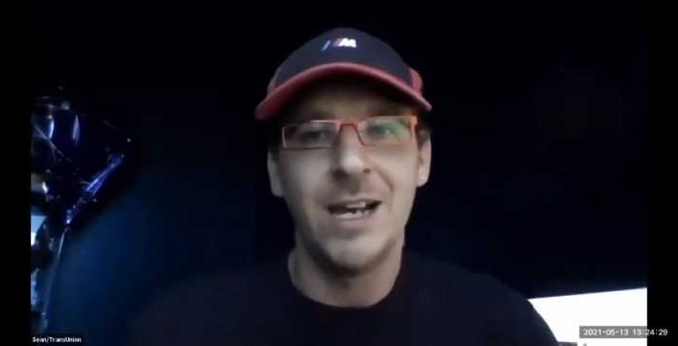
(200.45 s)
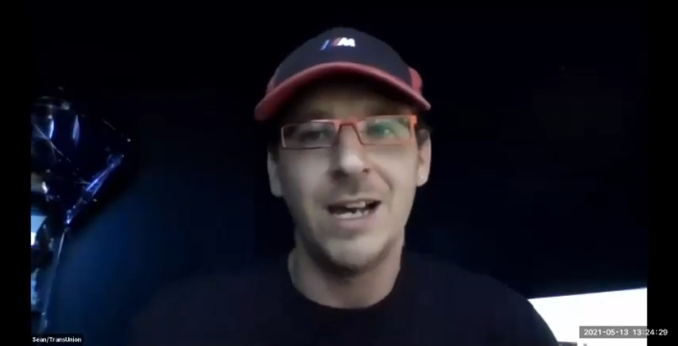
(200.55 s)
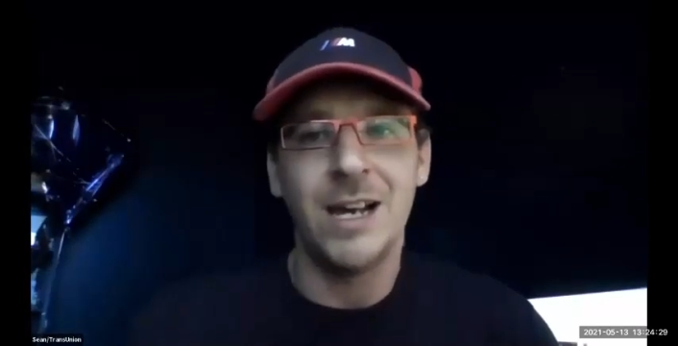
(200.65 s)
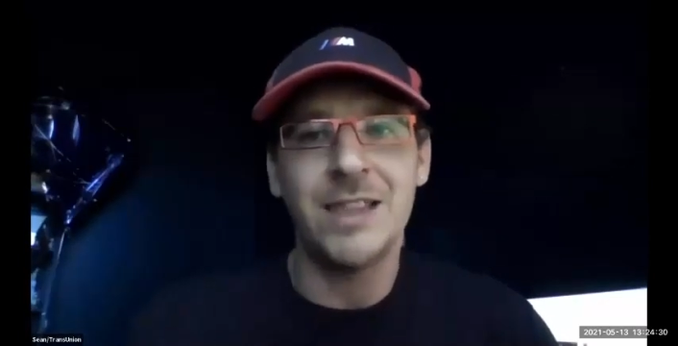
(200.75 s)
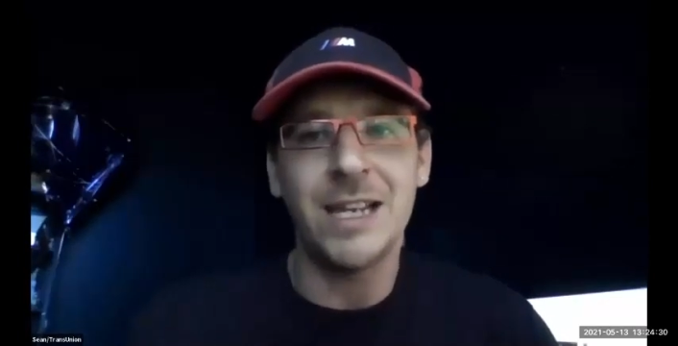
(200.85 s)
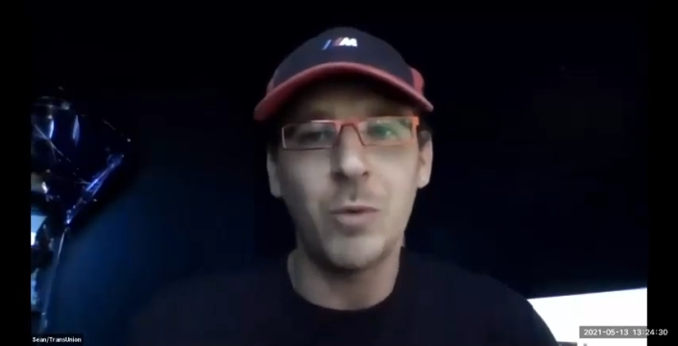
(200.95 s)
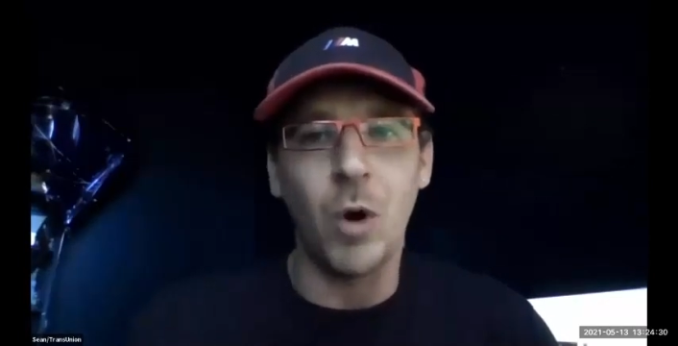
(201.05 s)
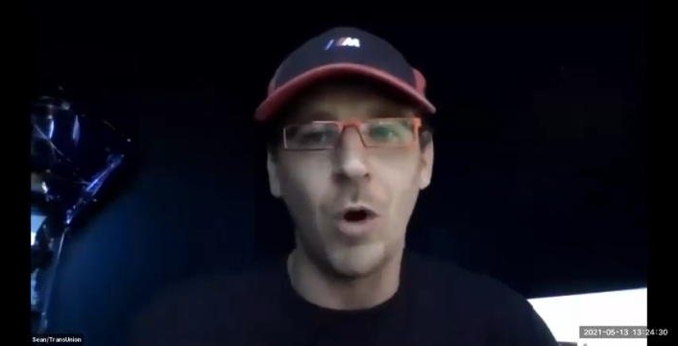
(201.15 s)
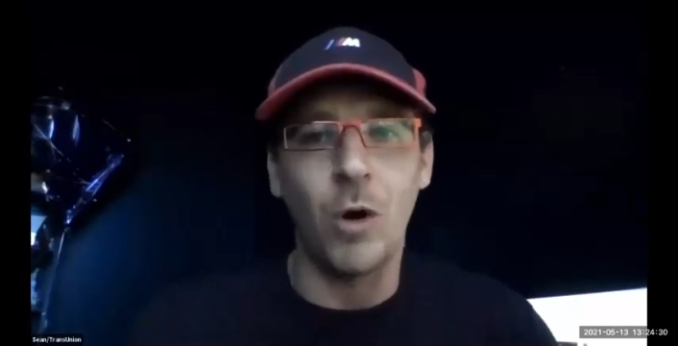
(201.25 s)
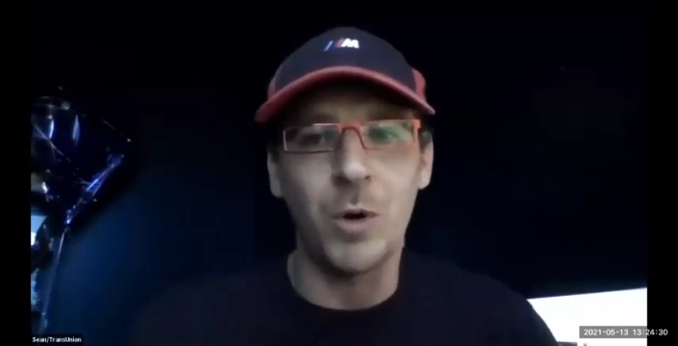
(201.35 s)
I think where
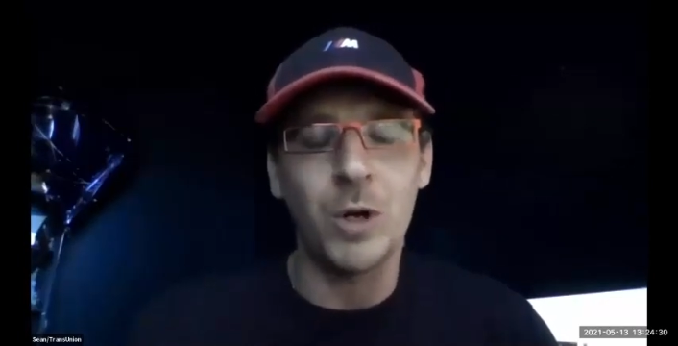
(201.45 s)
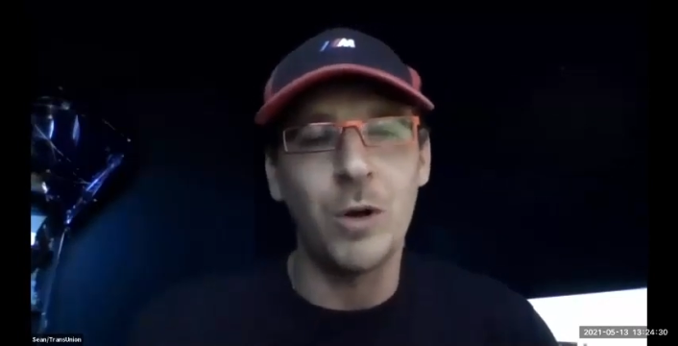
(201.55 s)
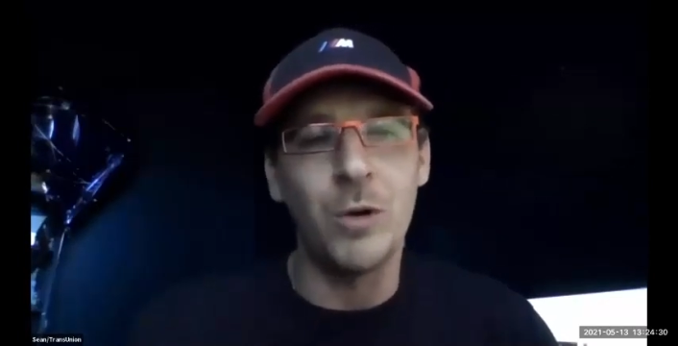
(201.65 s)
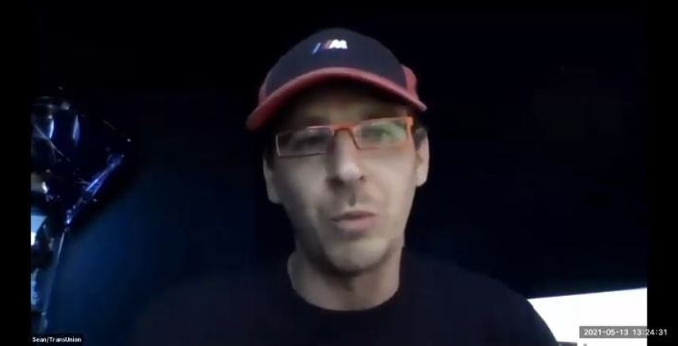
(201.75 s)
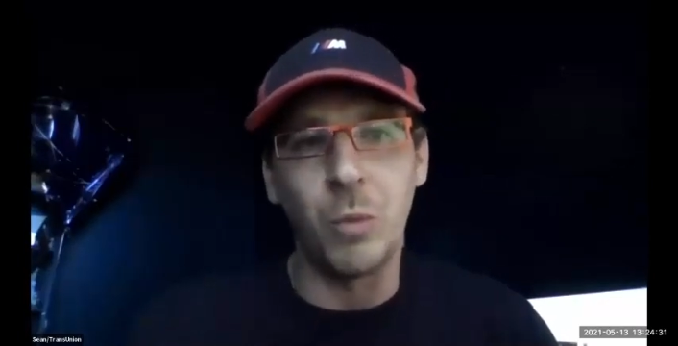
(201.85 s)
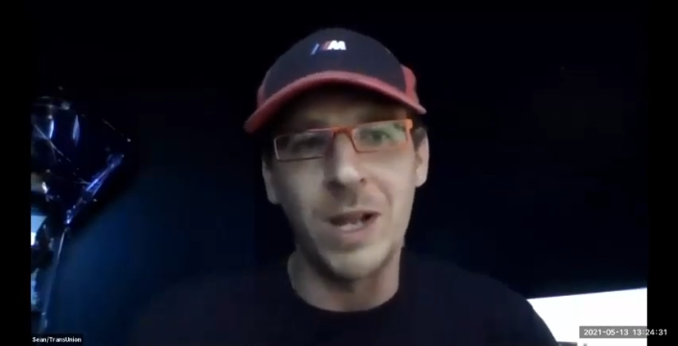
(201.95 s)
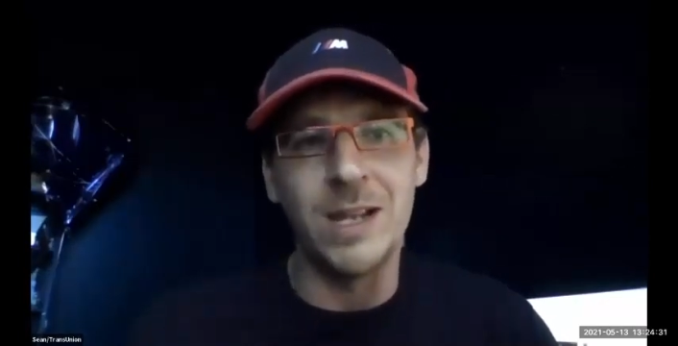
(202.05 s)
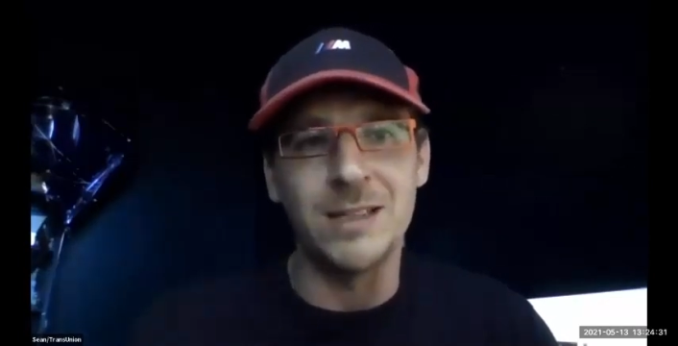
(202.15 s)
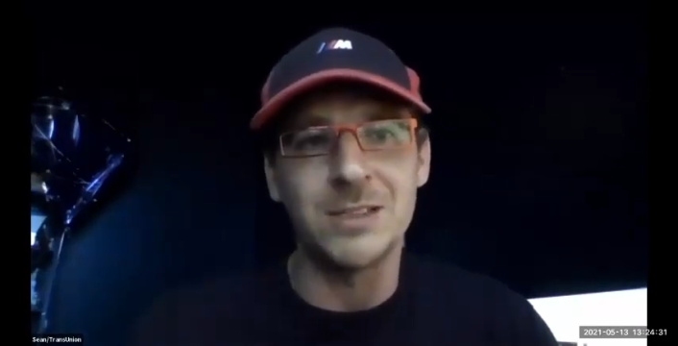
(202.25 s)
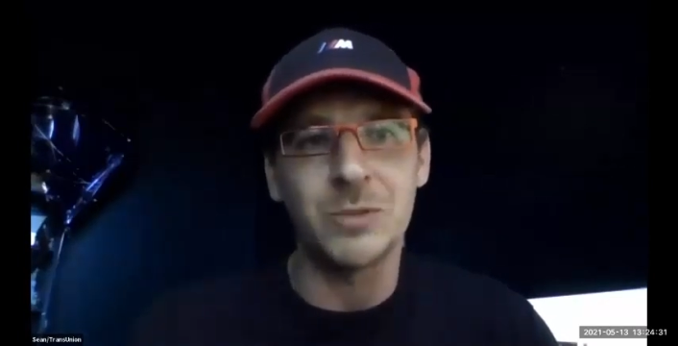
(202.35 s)
ArmorCode
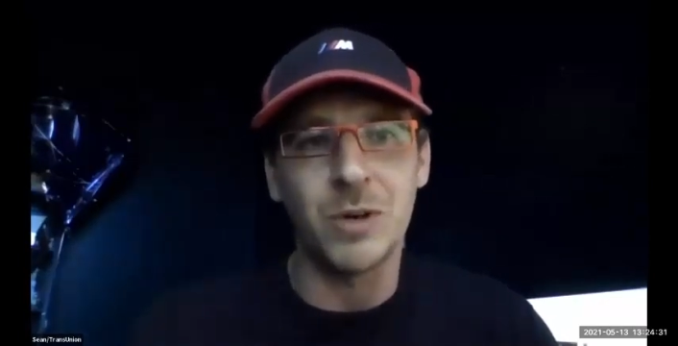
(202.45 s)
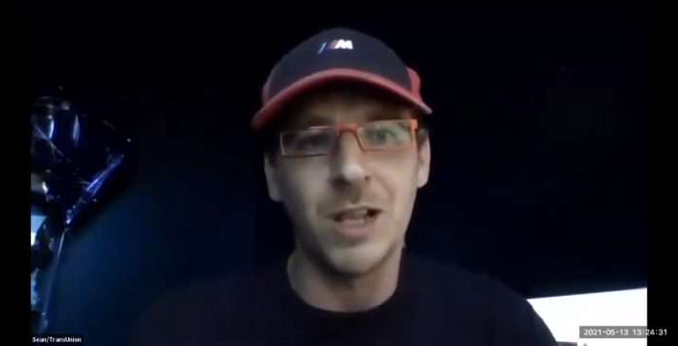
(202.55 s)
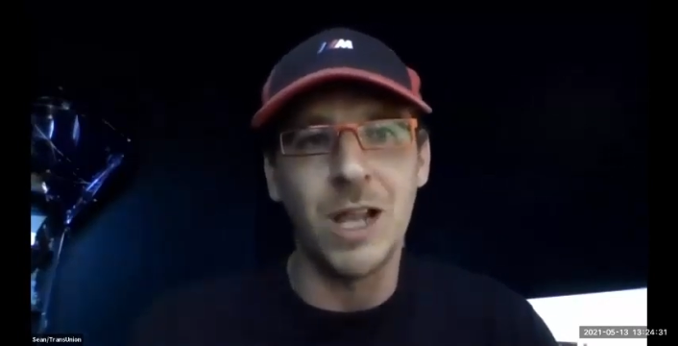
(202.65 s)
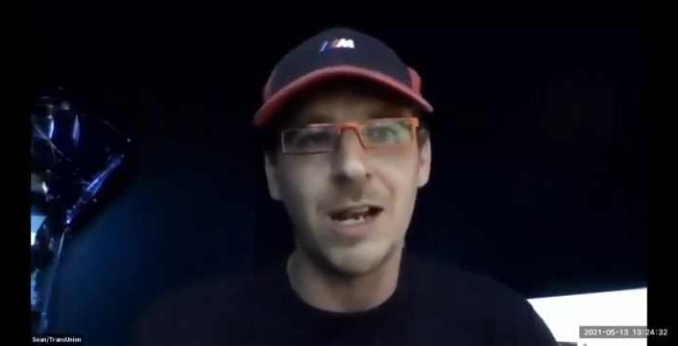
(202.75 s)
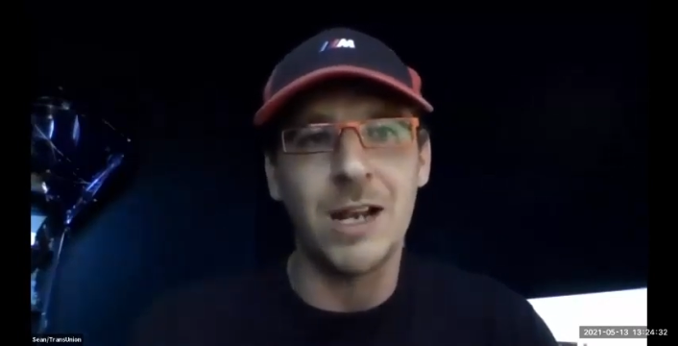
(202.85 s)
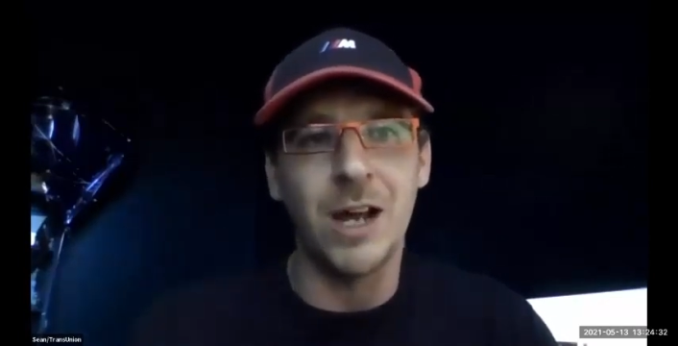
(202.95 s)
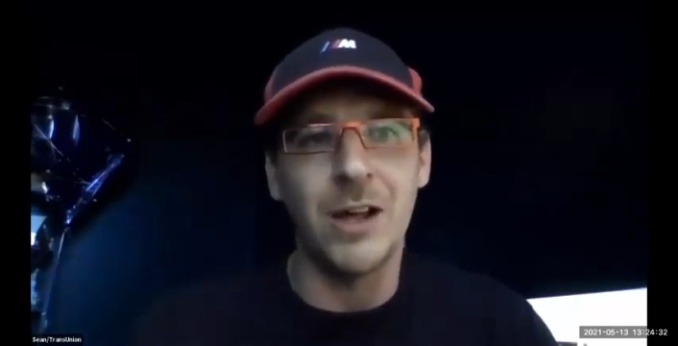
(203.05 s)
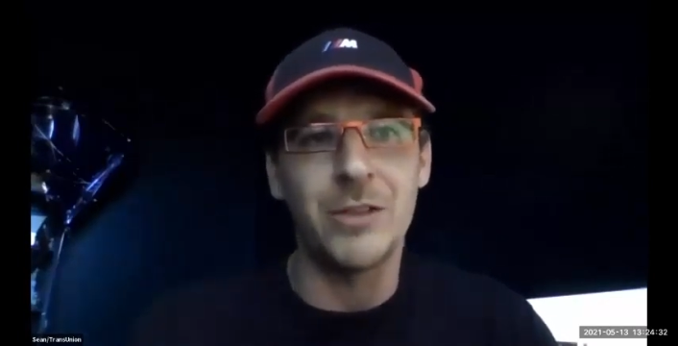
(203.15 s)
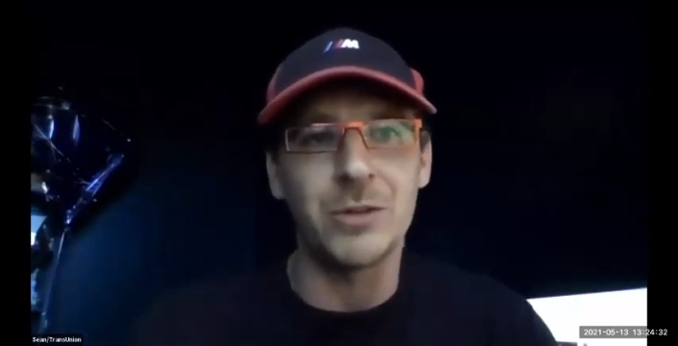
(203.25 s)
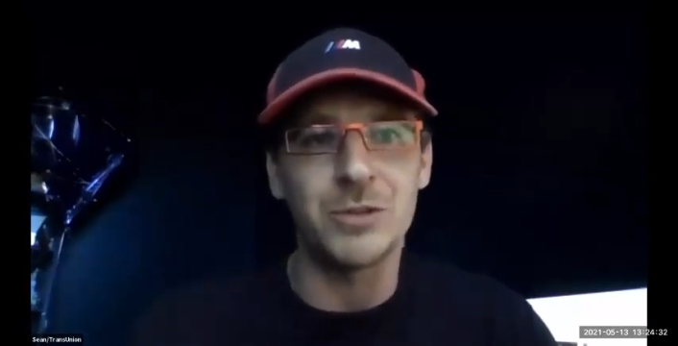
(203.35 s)
wins, where a lot of
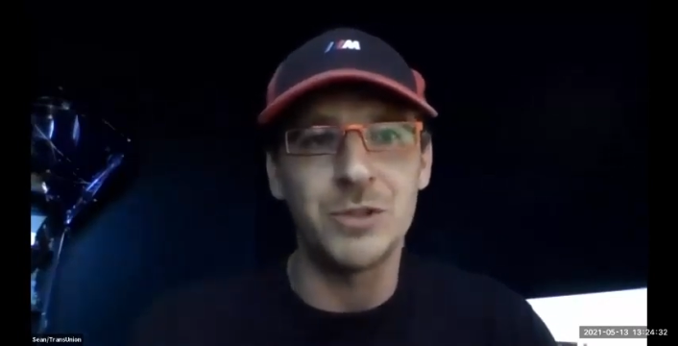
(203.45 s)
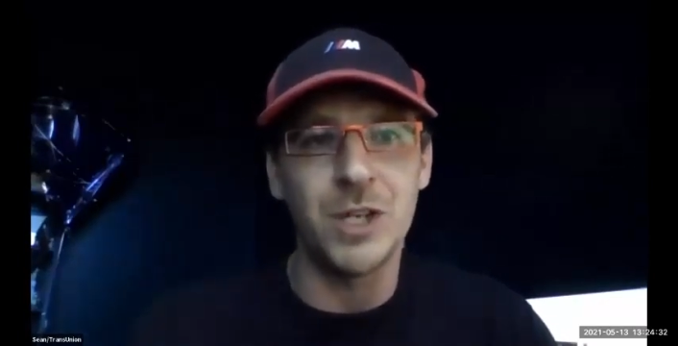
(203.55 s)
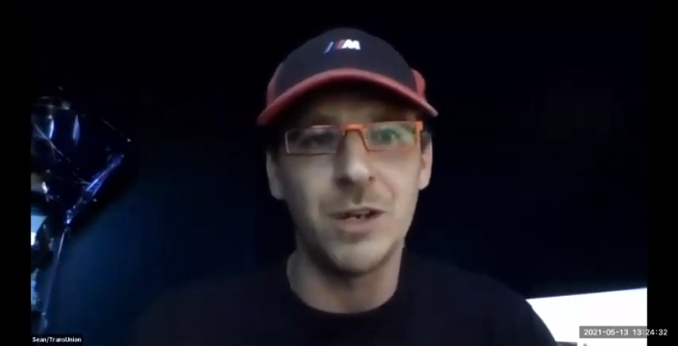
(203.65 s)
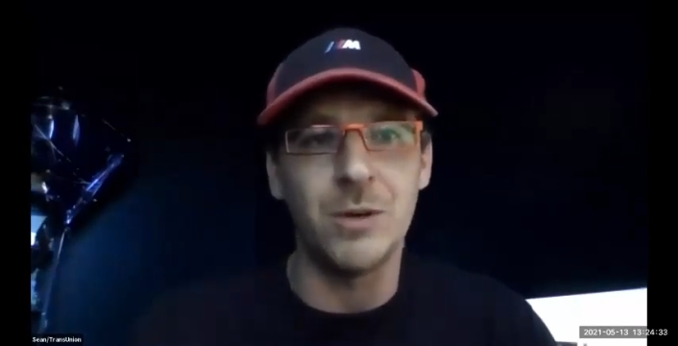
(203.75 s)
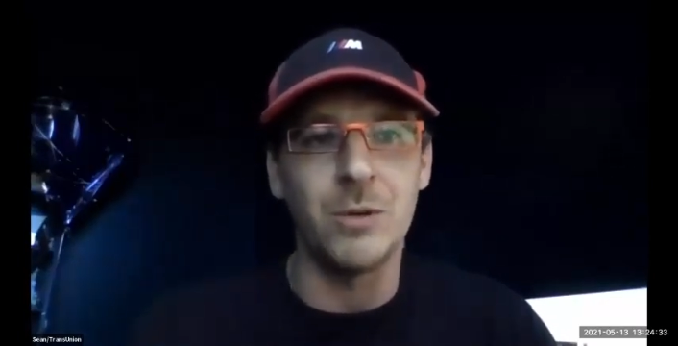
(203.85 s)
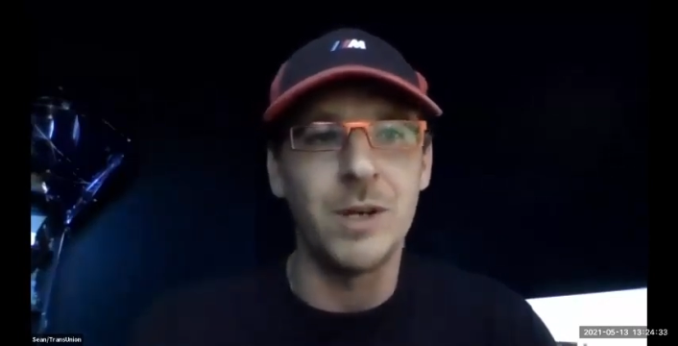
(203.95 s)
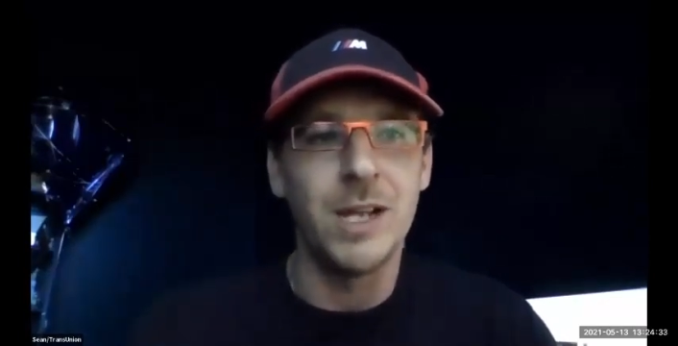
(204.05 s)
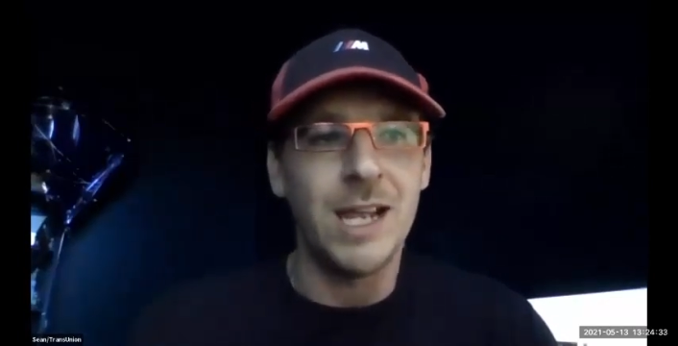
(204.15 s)
others don't,